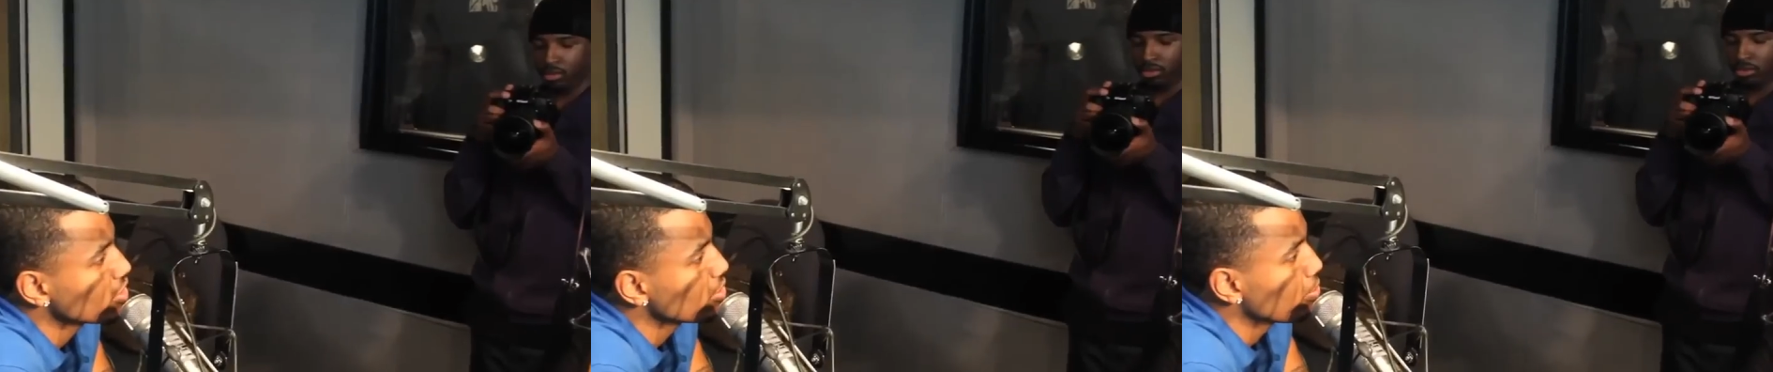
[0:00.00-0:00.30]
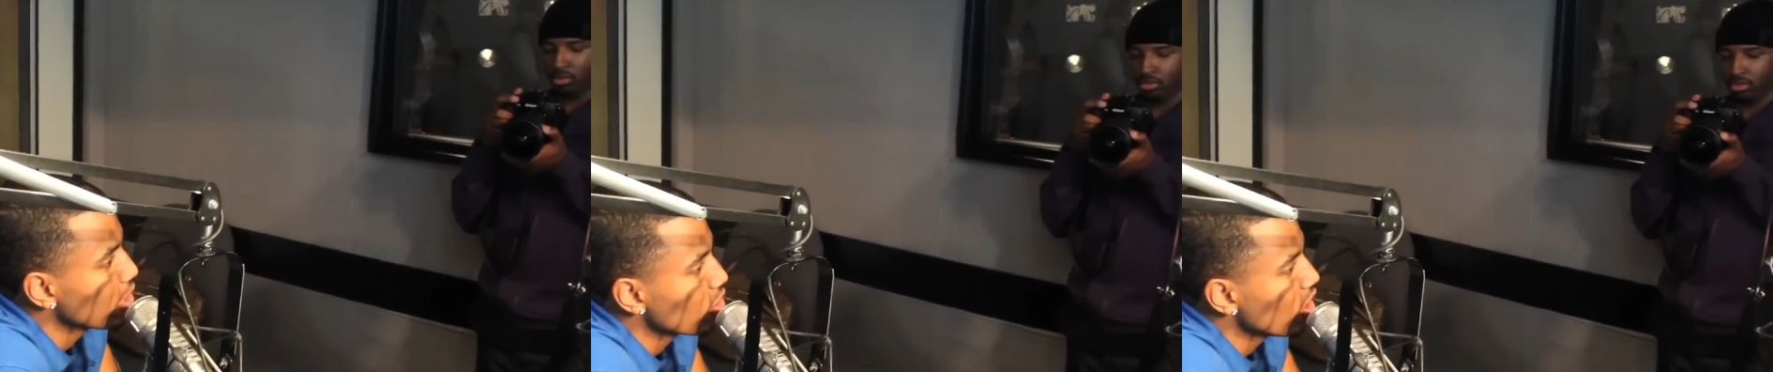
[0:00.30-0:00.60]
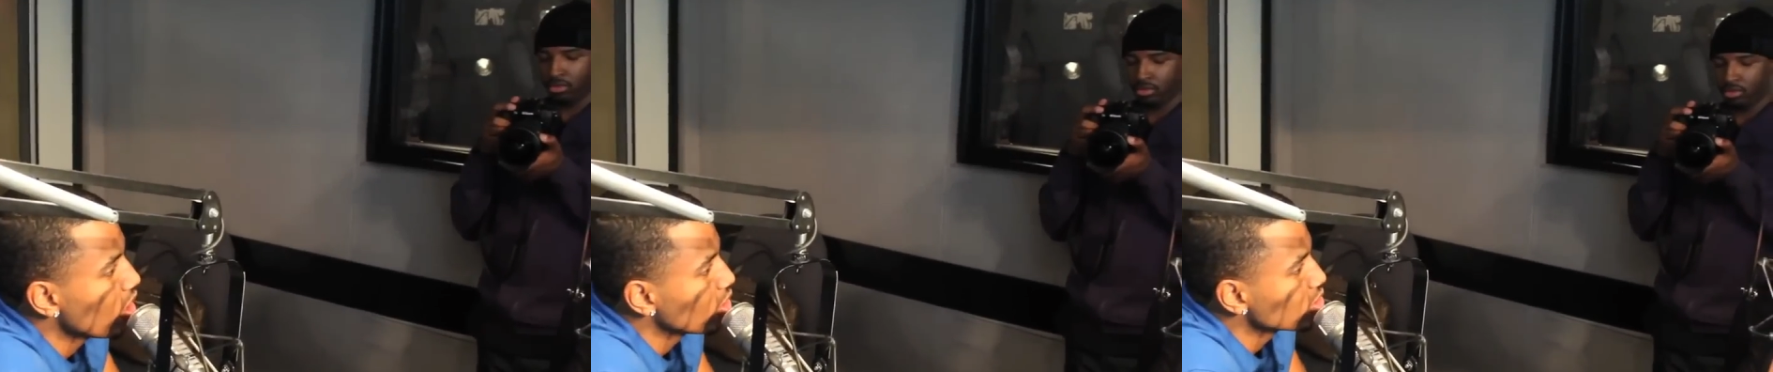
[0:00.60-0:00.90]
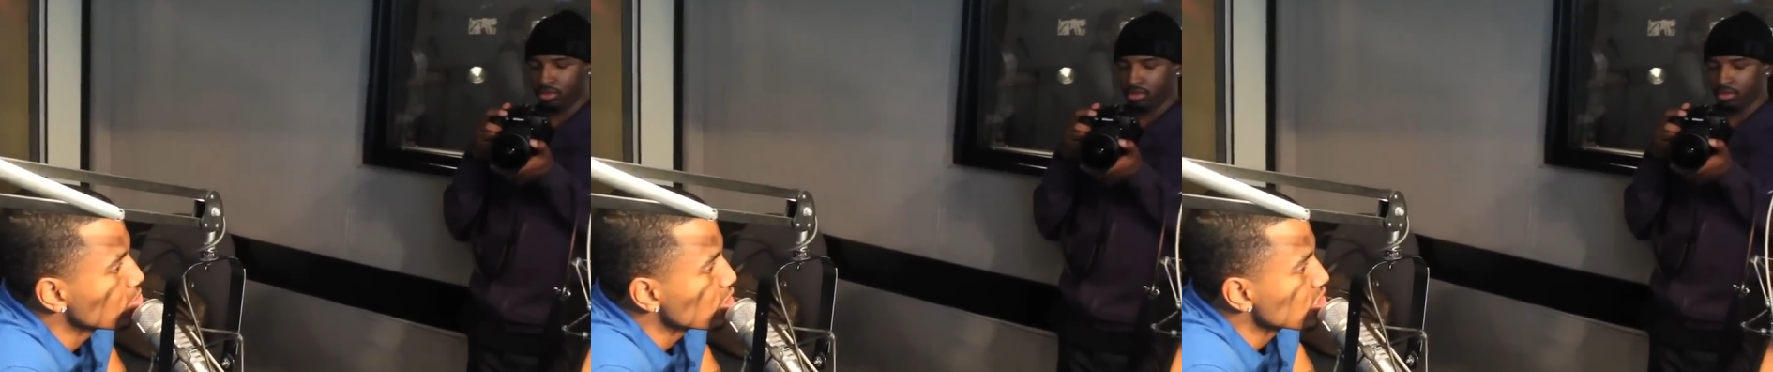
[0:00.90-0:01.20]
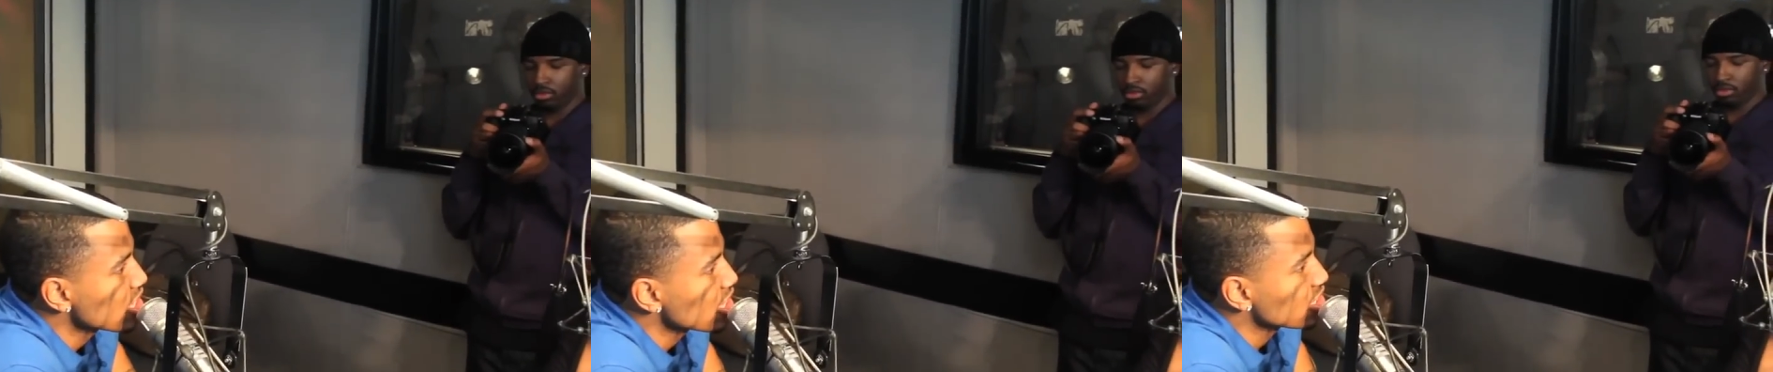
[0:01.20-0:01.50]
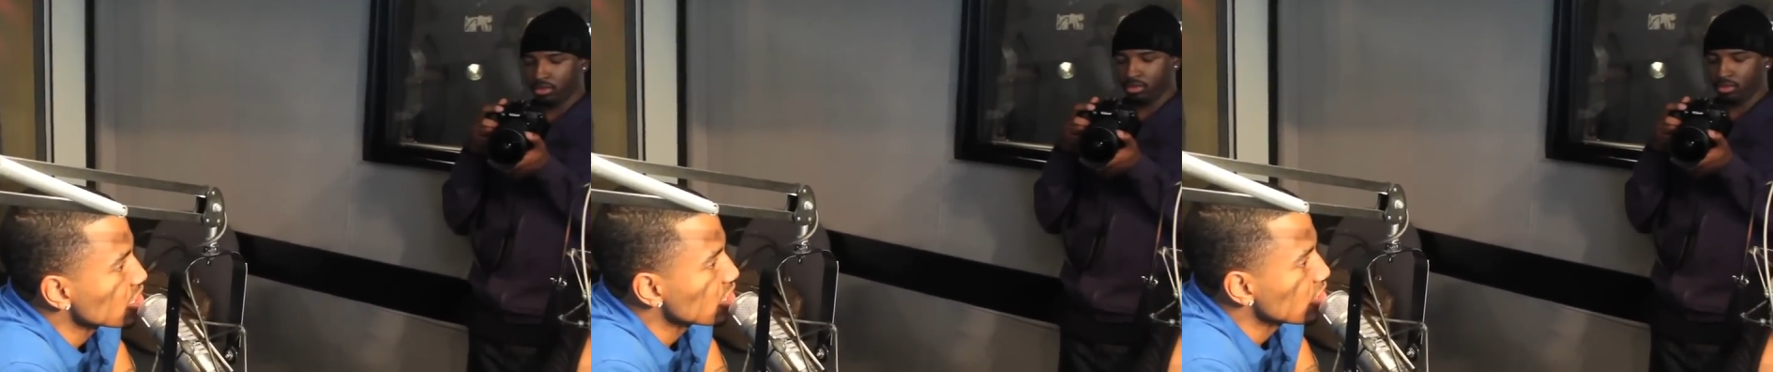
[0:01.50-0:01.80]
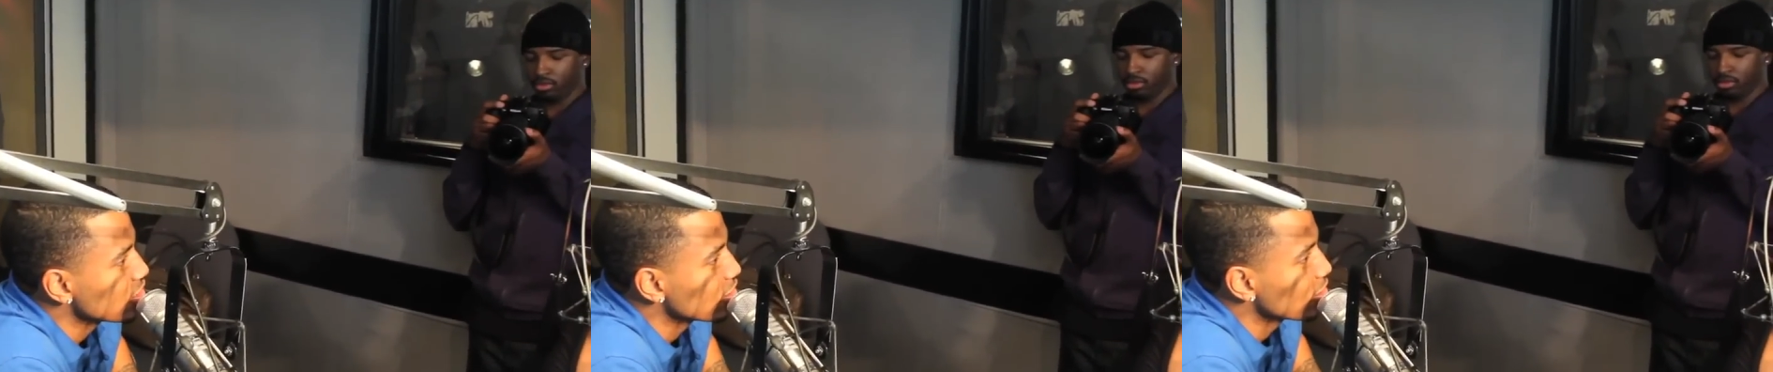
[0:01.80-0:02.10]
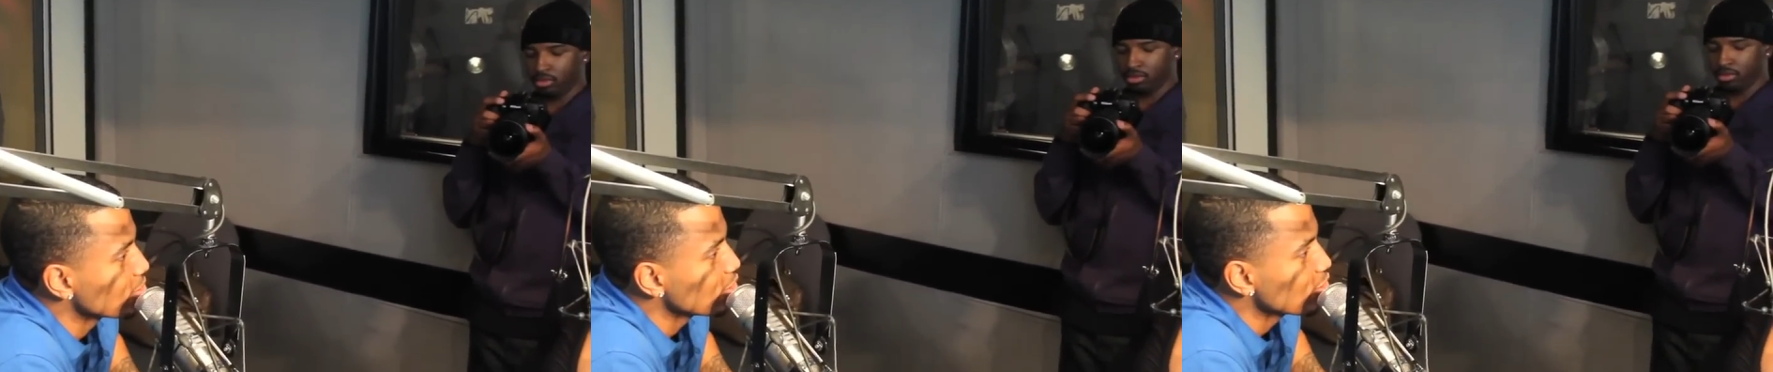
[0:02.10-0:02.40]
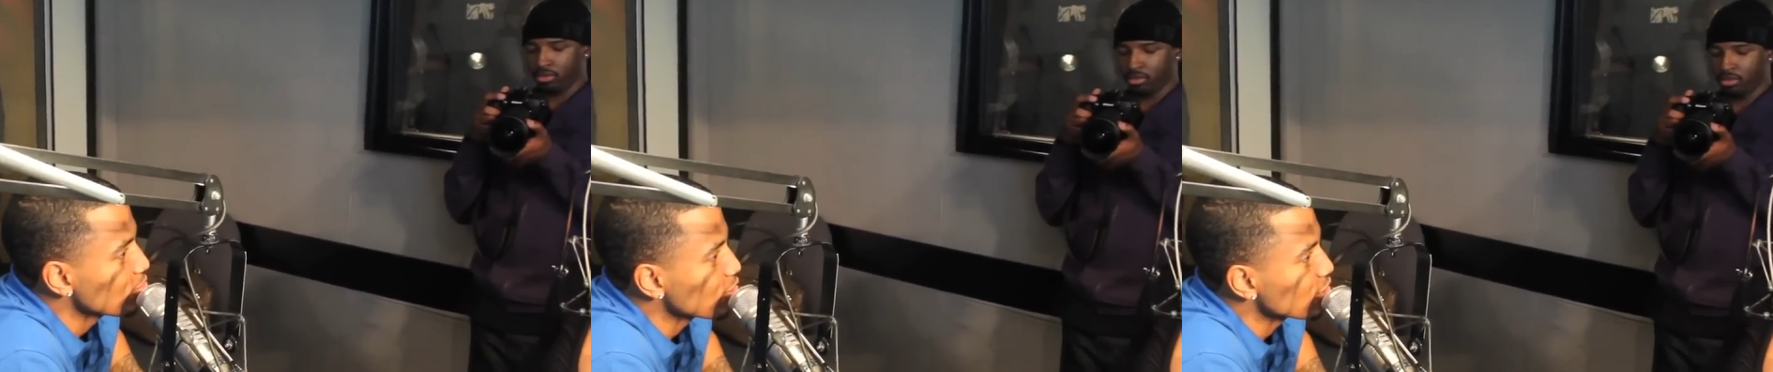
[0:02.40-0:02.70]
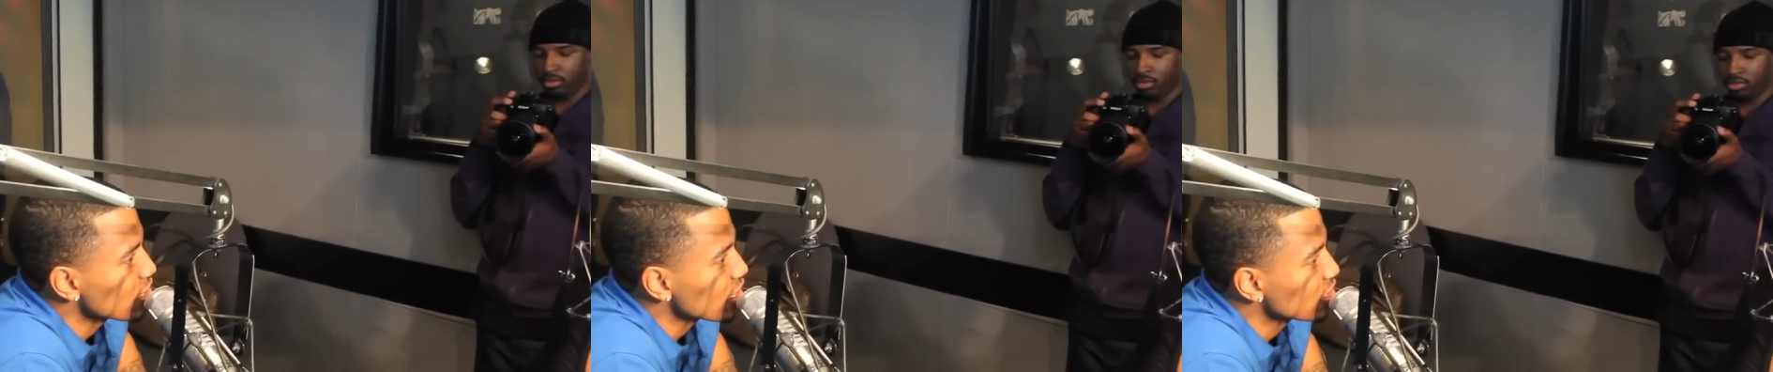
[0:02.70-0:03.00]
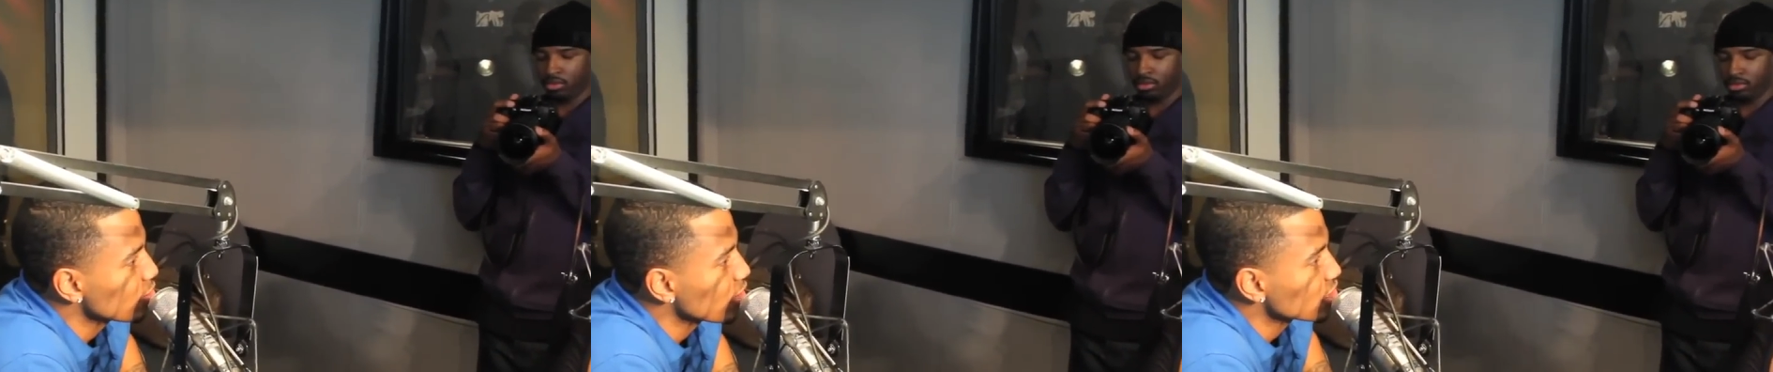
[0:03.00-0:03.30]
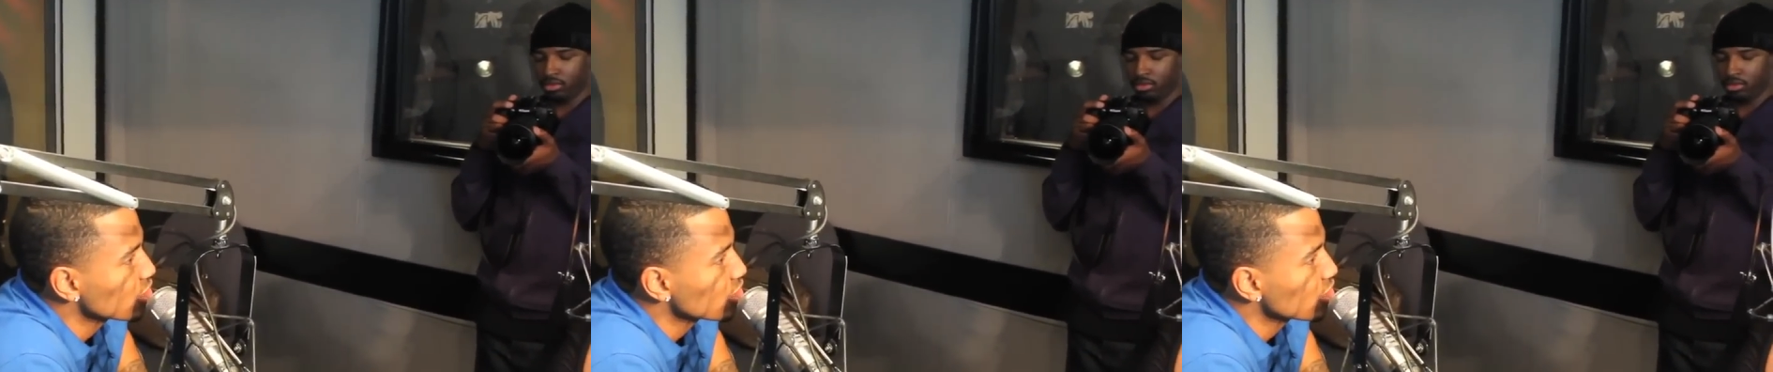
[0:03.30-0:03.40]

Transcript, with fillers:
Speaker 1: have to bear all to be sexy right. either you right. know what I mean you could be sexy while